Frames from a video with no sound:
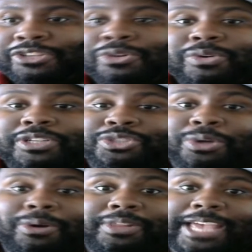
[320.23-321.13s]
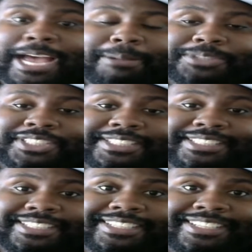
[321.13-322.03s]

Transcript: you control the option.